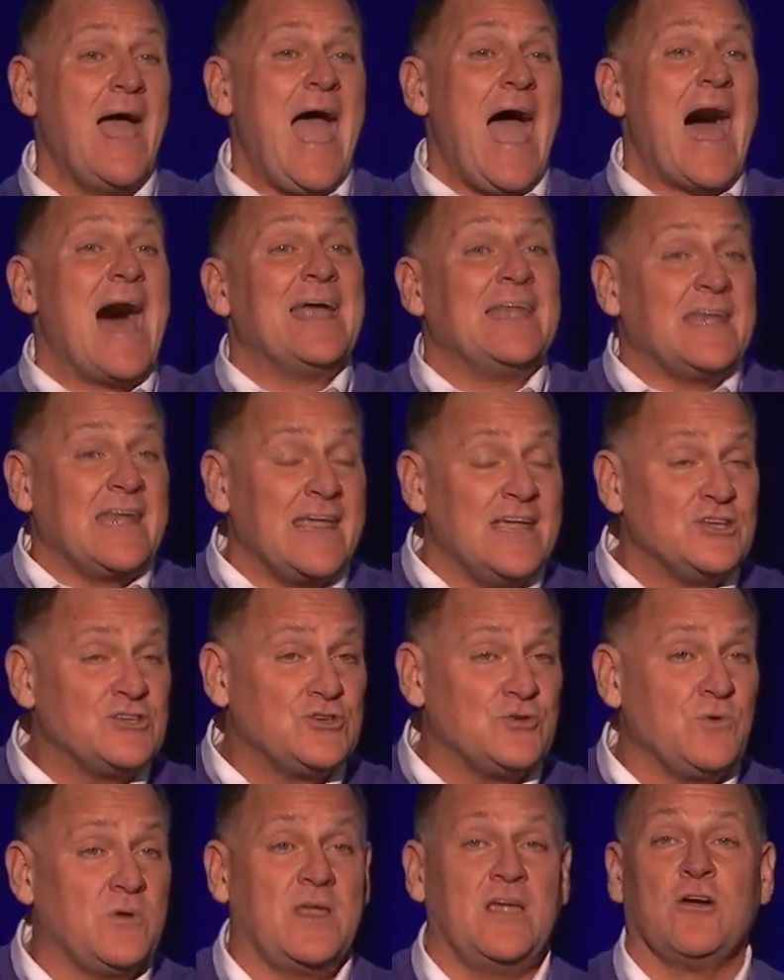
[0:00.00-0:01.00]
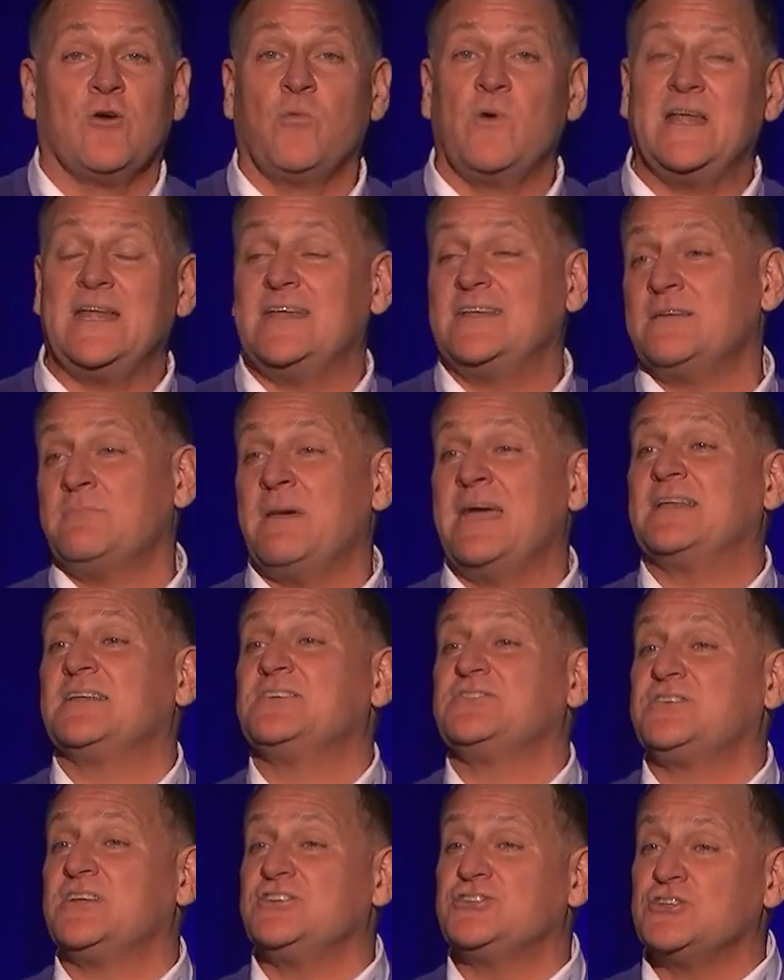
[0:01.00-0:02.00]
I need you here. We need to make
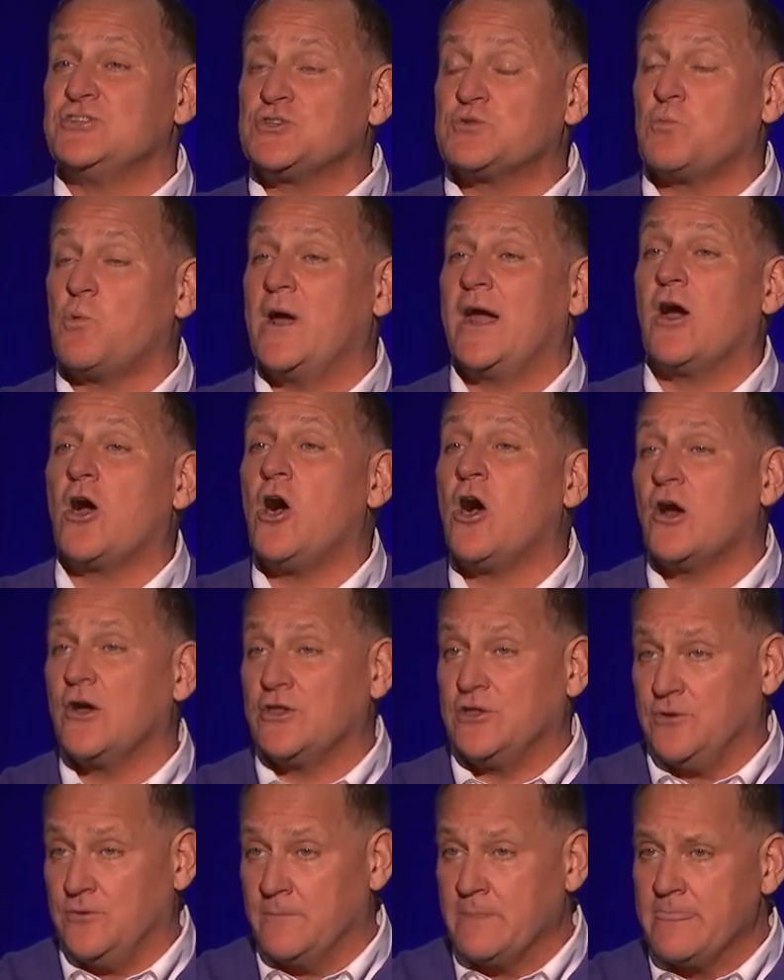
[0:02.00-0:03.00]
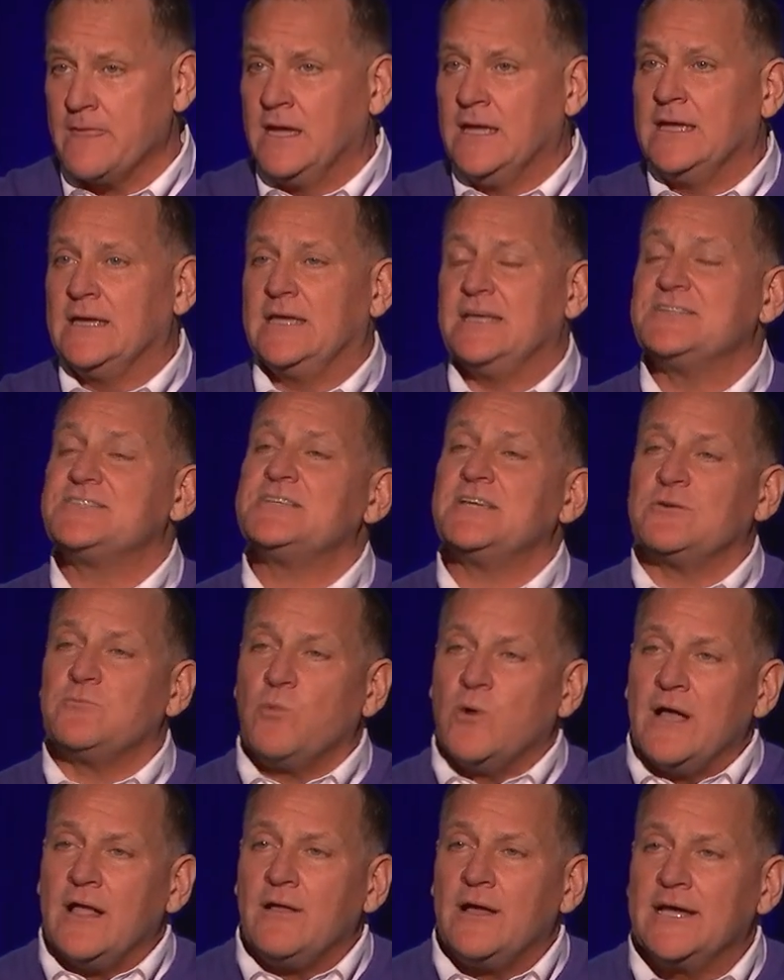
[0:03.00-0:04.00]
decisions. Where are you?" He said,
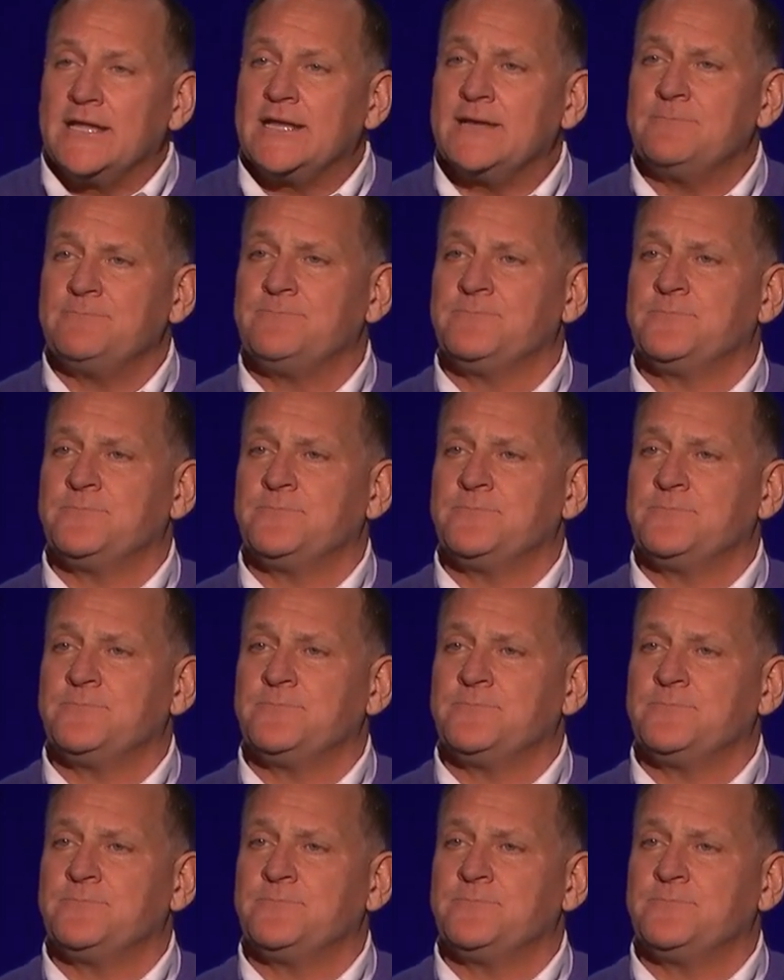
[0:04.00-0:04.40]
"Well, honey,